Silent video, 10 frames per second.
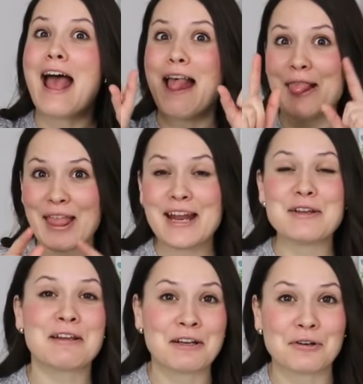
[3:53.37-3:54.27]
and
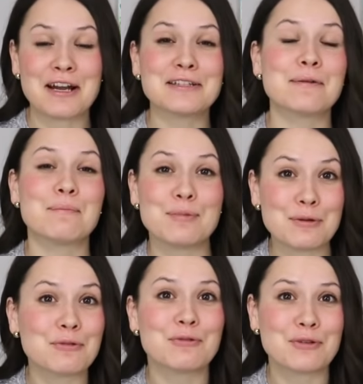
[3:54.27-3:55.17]
then you can create some
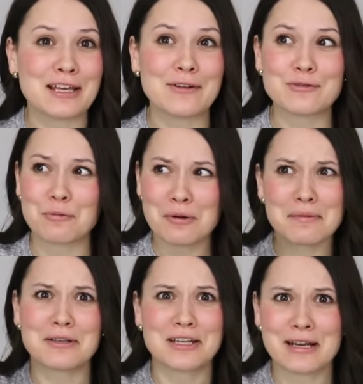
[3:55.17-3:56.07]
beautiful gifts for
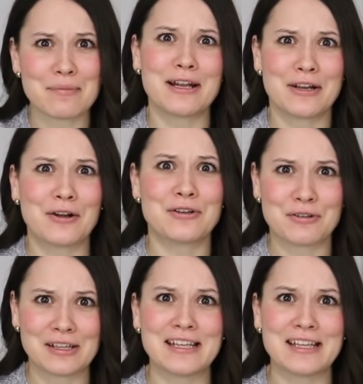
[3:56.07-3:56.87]
pretty much anybody on your